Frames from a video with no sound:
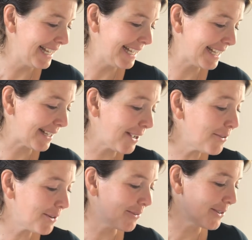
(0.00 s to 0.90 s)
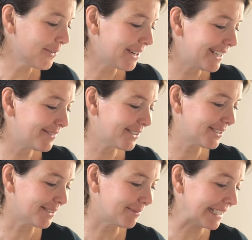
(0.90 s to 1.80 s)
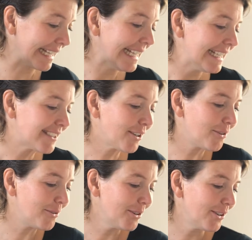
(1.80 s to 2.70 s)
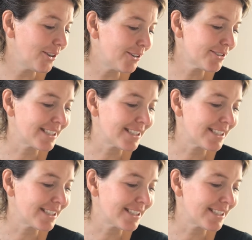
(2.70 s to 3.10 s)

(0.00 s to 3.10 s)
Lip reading: Oh no, I forgot something. So last